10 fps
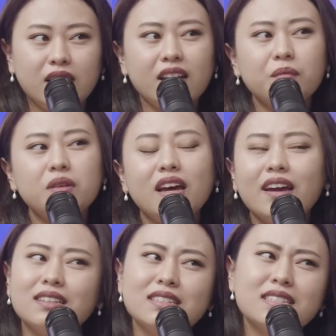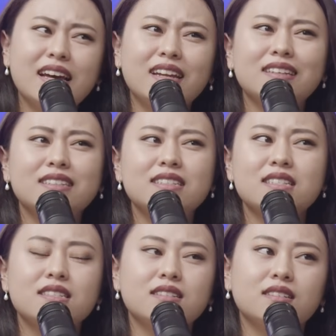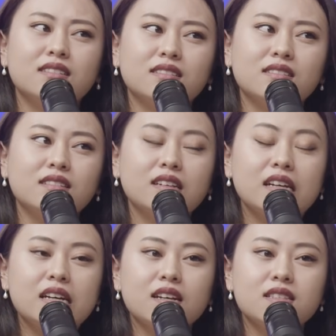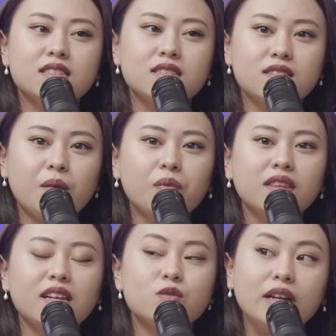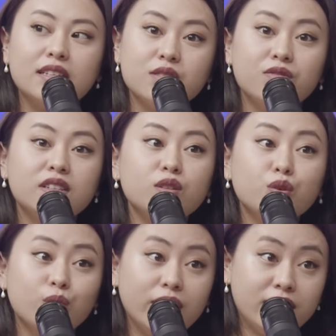I mean, I understand it is. It's something that's relatively new, I